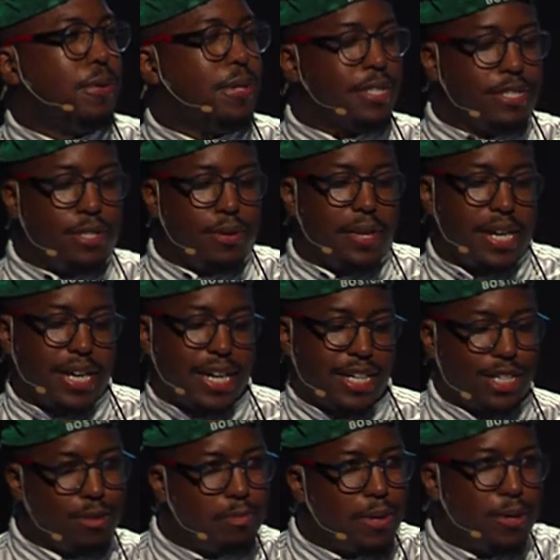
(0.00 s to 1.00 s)
It's so like
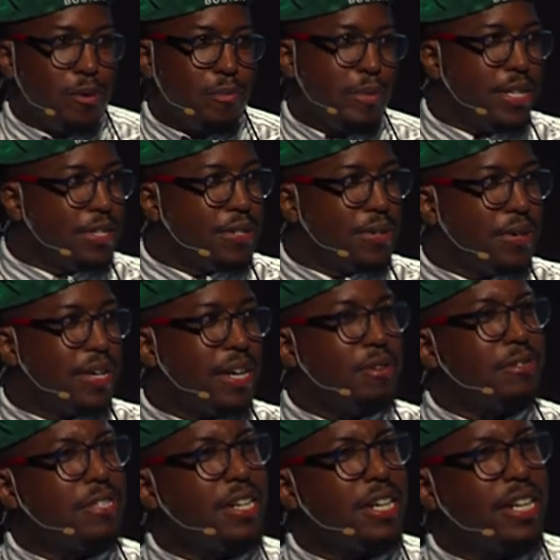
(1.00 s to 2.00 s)
experimental. And I
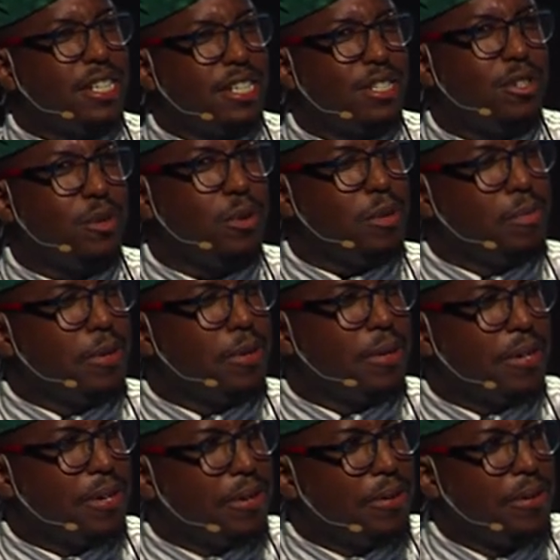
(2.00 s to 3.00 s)
was like, It's normal
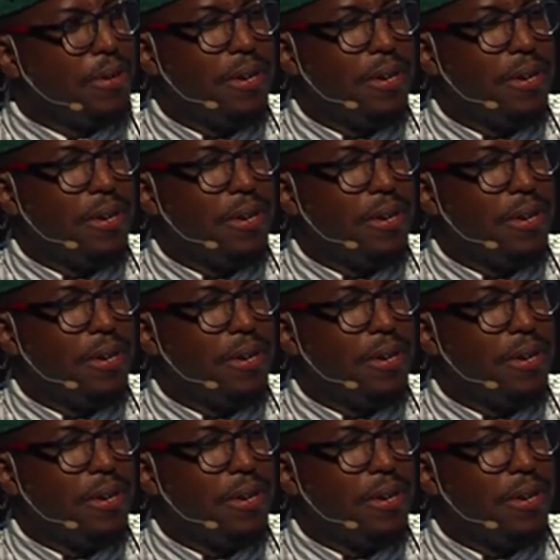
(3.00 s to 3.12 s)
though.